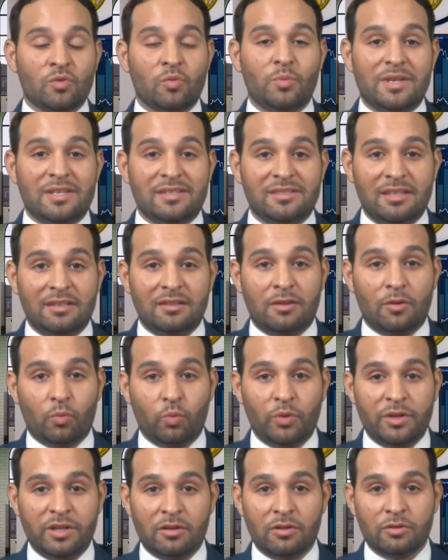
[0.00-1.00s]
when we see the
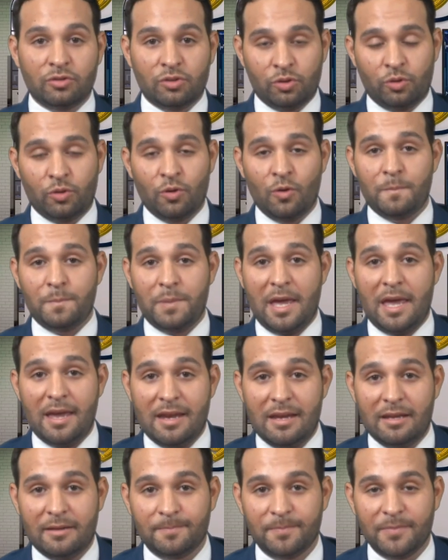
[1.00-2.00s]
real true
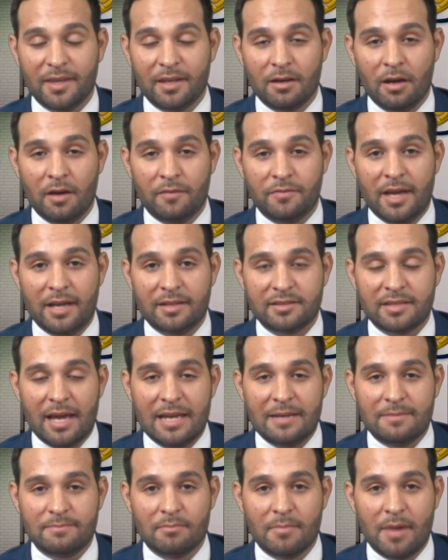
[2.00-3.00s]
pain of that
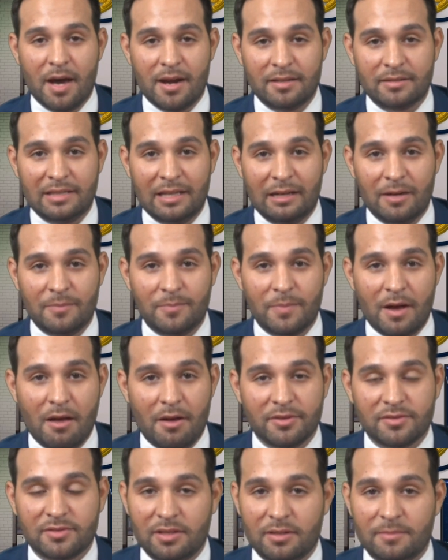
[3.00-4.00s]
tight monetary
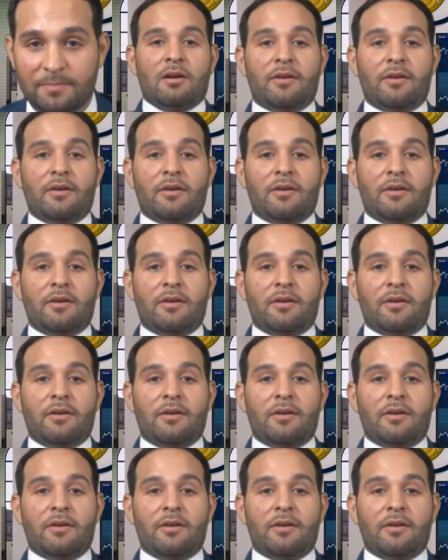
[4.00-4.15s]
policy.